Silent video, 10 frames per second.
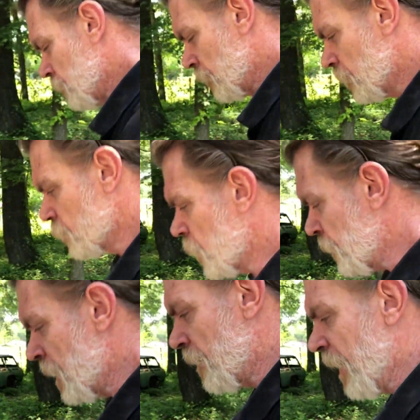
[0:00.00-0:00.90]
Those are
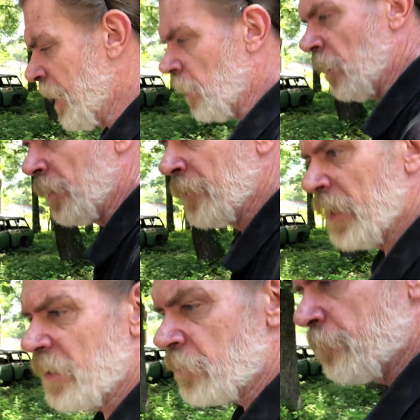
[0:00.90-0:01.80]
coming out of England, but
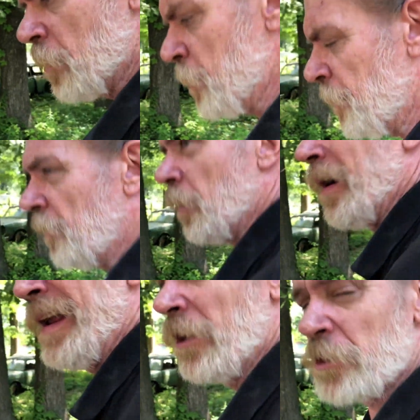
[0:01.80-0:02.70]
as most people know,
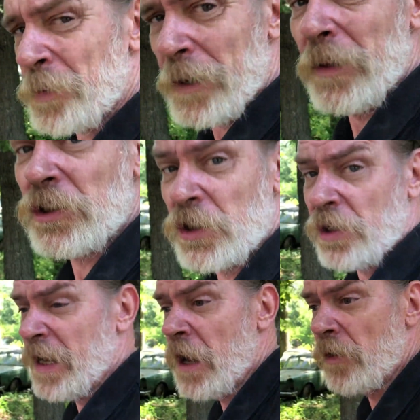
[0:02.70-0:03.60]
England's pretty much
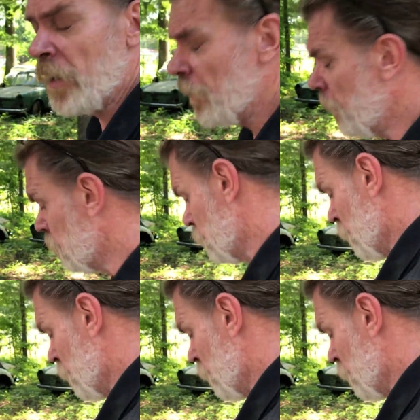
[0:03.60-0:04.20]
shut down right now.